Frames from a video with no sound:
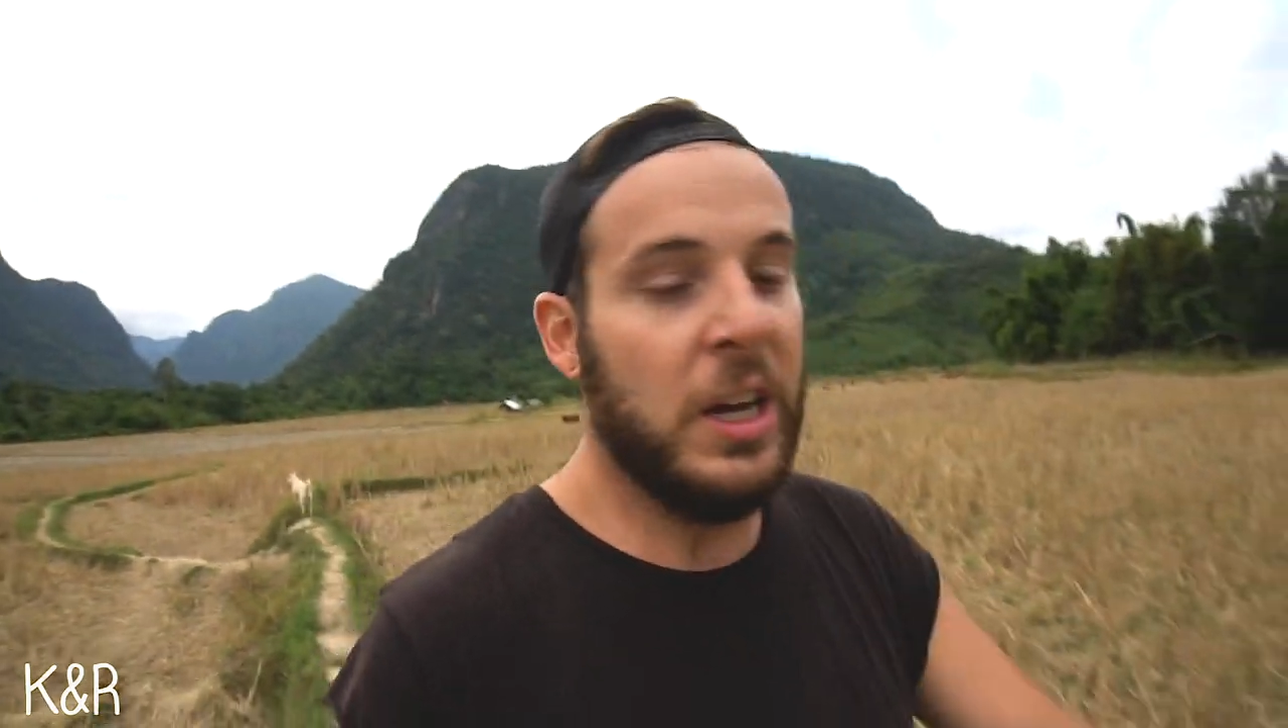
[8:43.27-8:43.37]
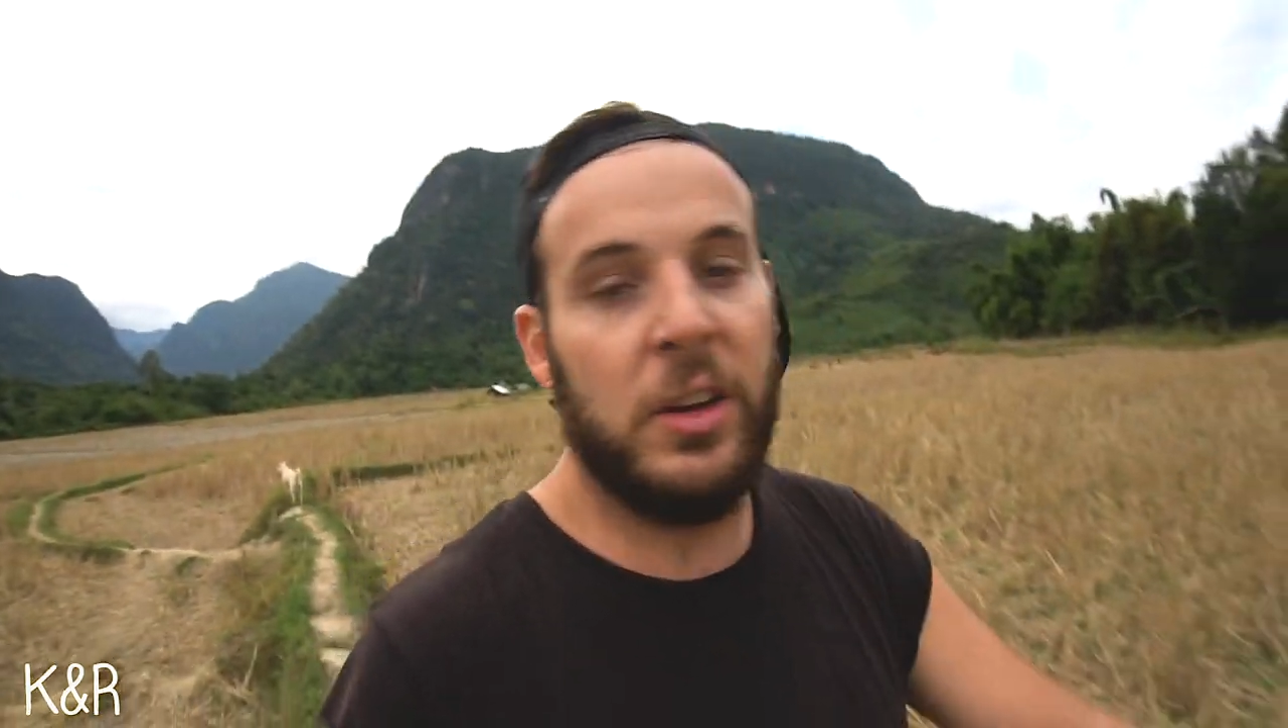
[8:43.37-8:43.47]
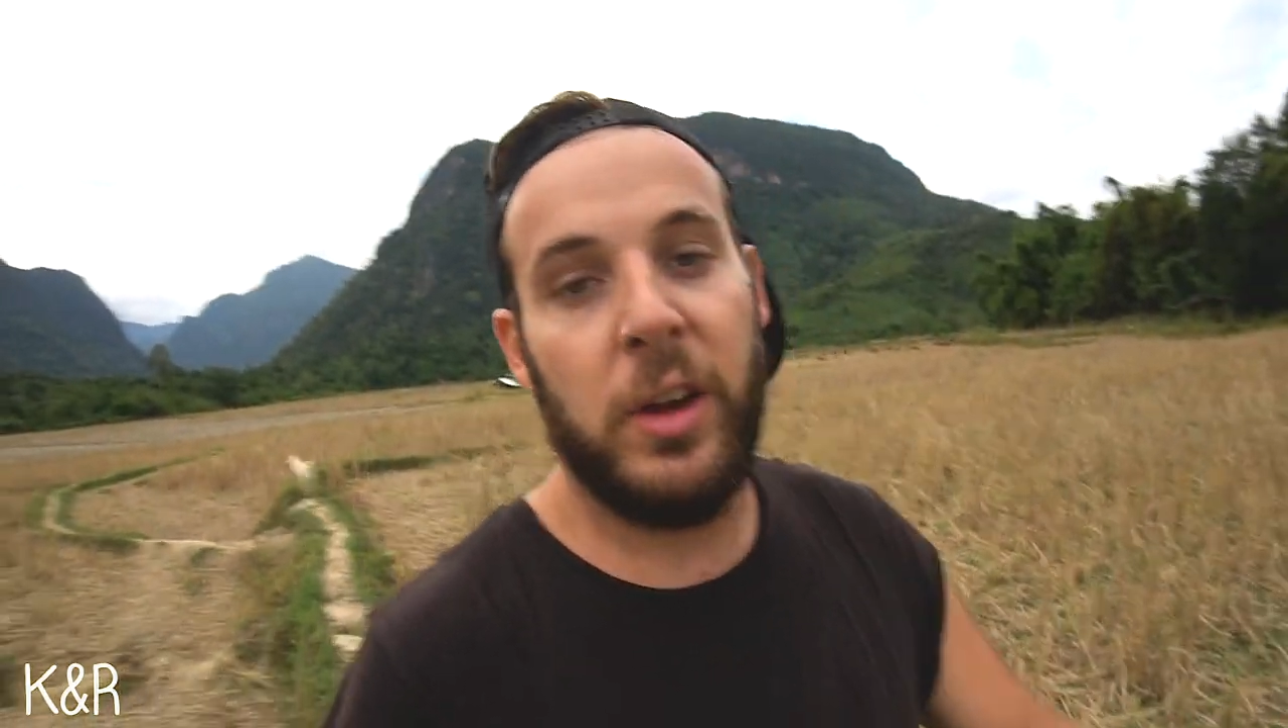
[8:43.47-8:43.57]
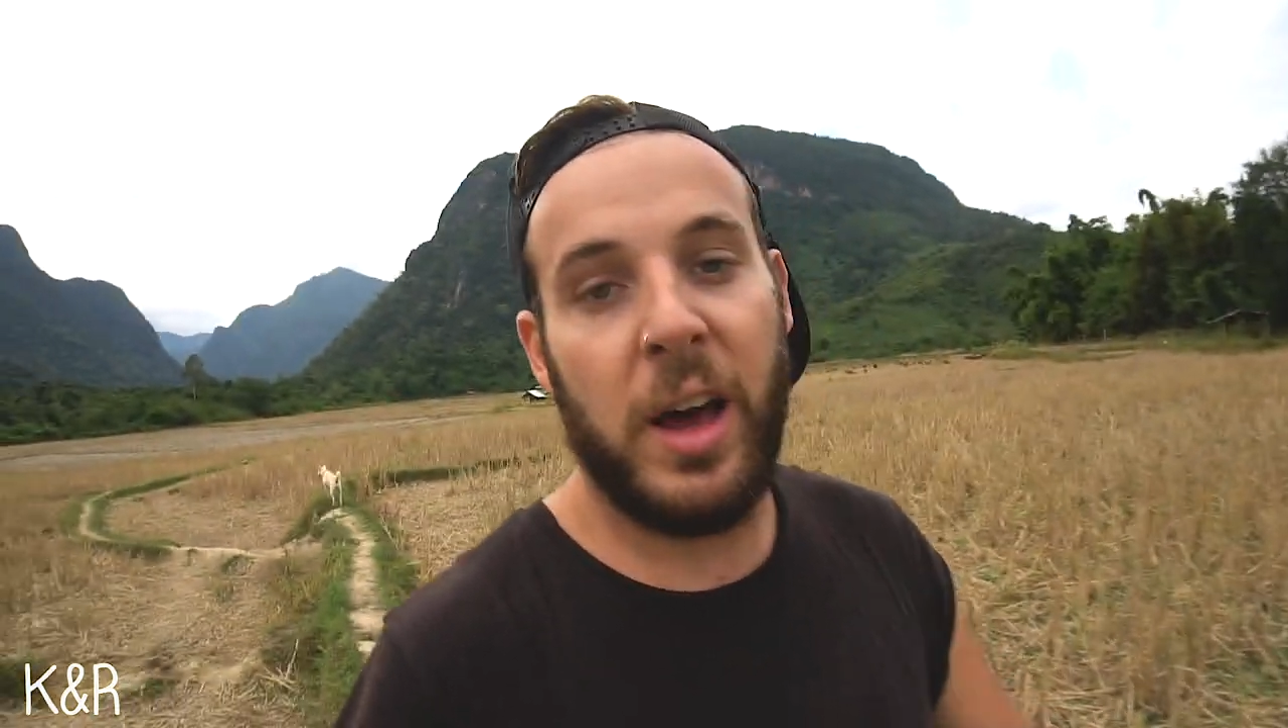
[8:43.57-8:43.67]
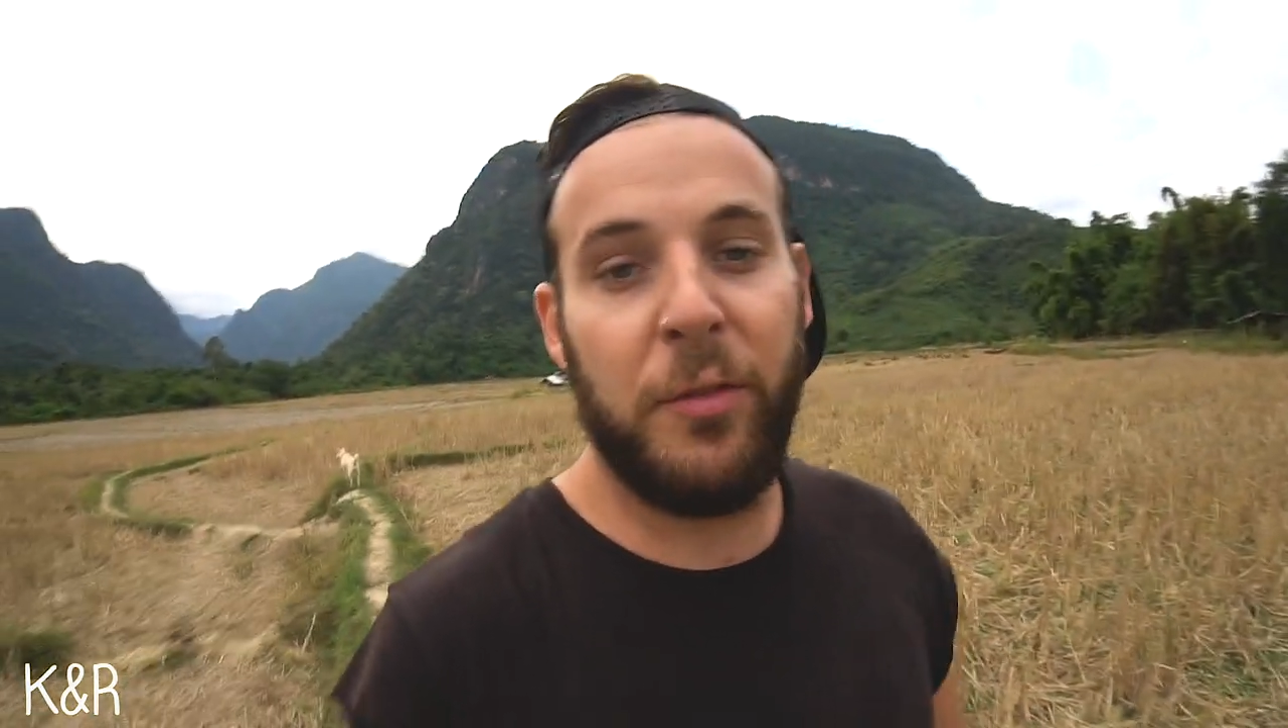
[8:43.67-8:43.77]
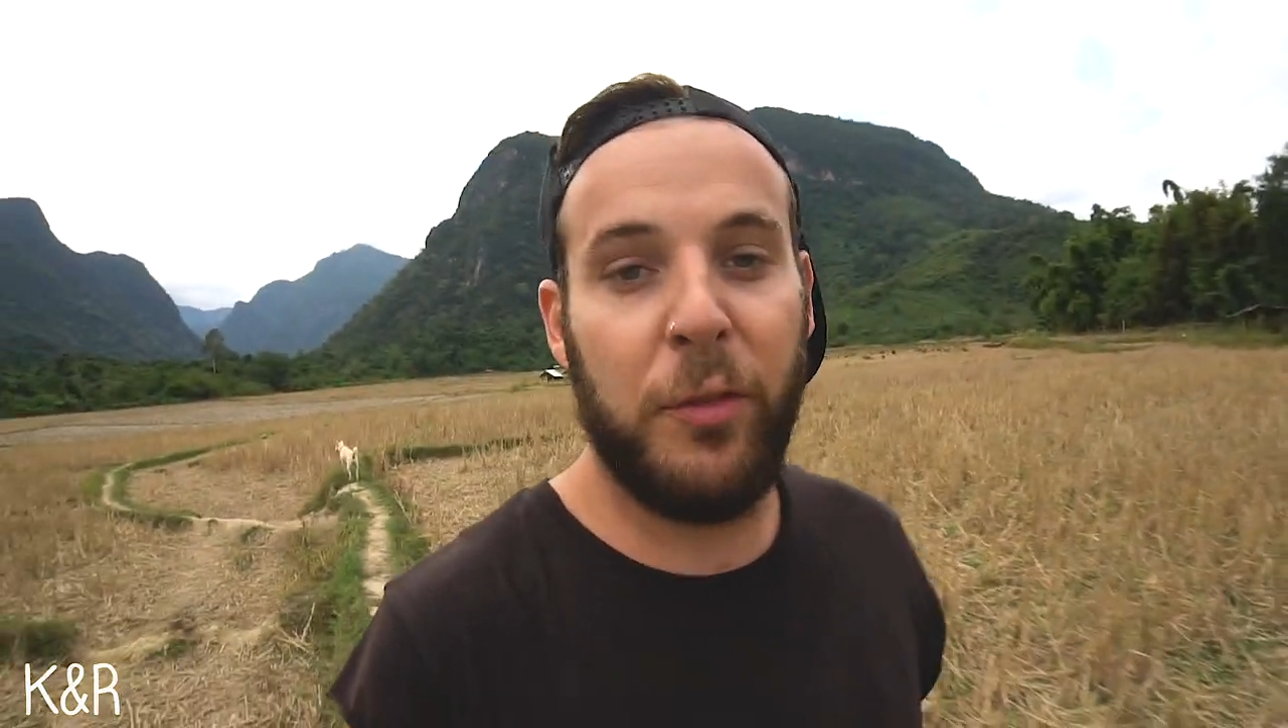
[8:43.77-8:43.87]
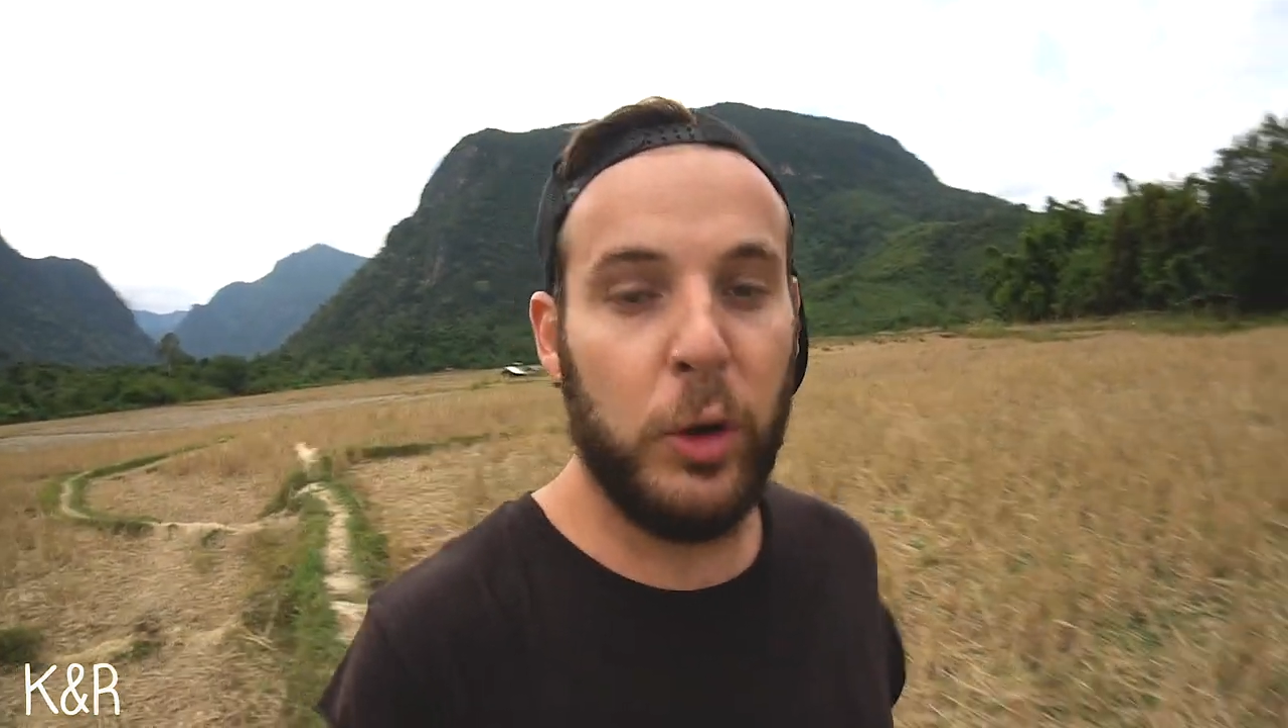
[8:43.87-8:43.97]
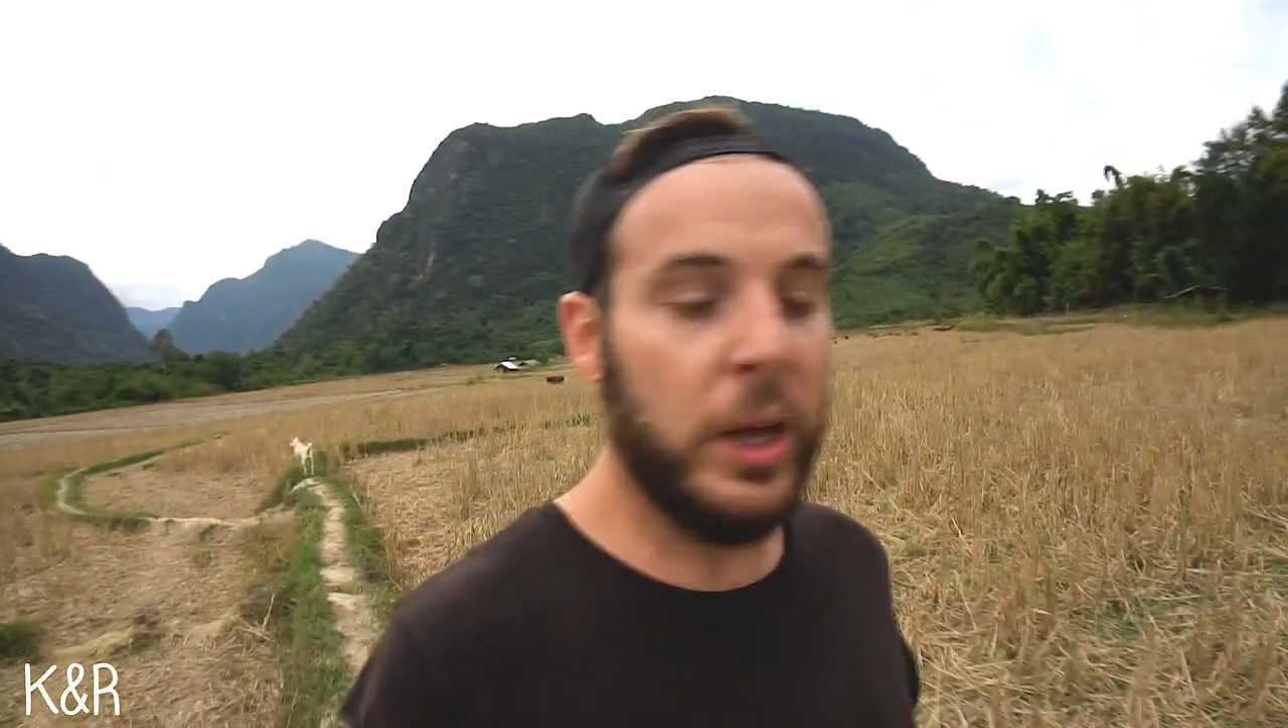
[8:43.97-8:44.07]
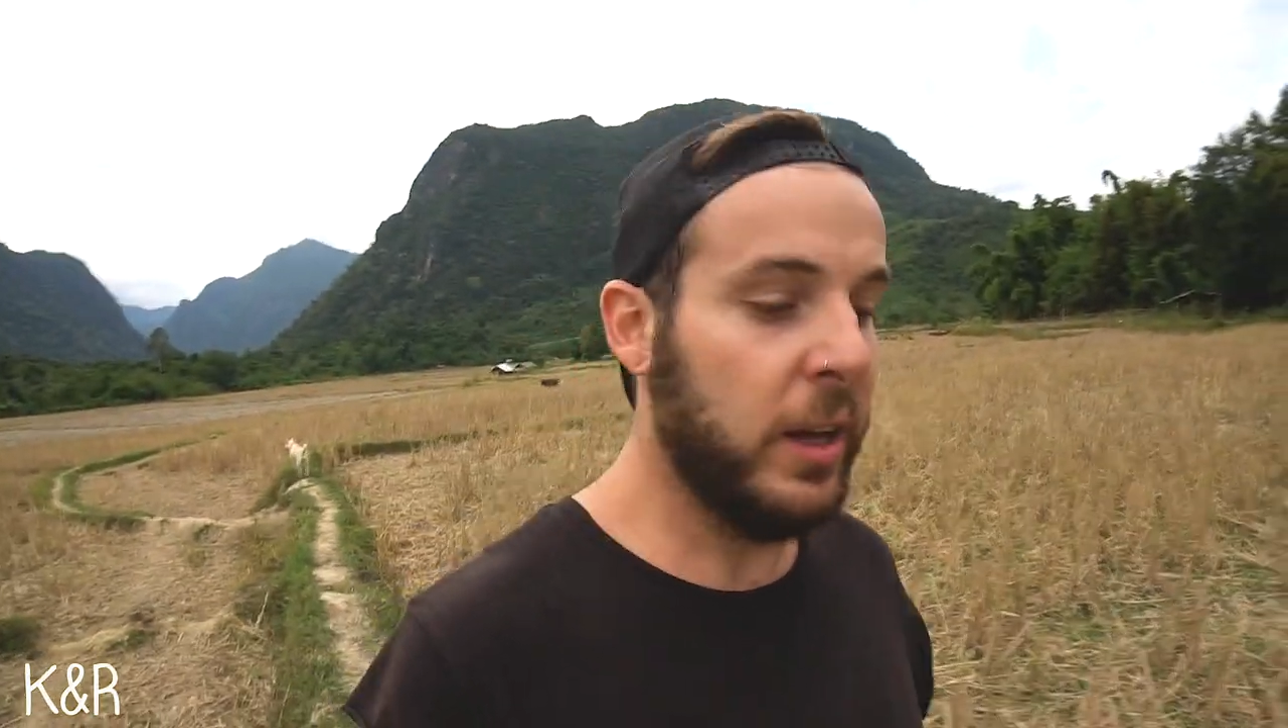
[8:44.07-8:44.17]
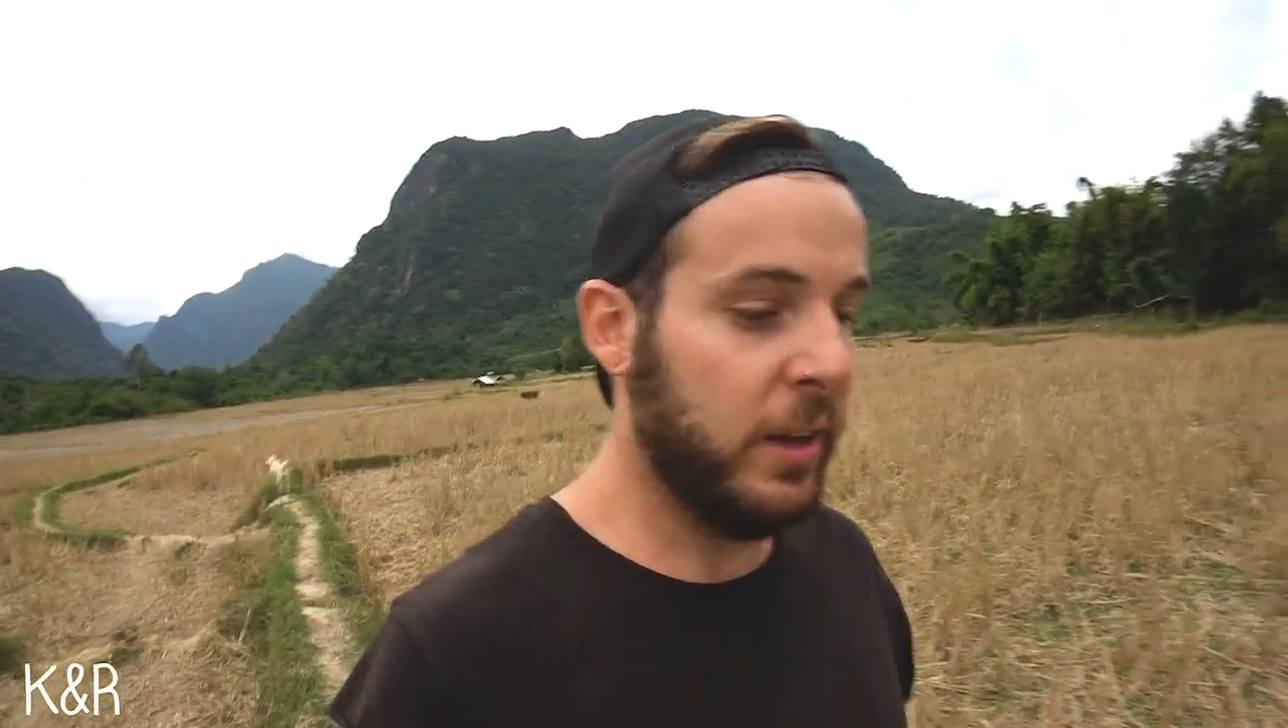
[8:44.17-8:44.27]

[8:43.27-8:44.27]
don't have food,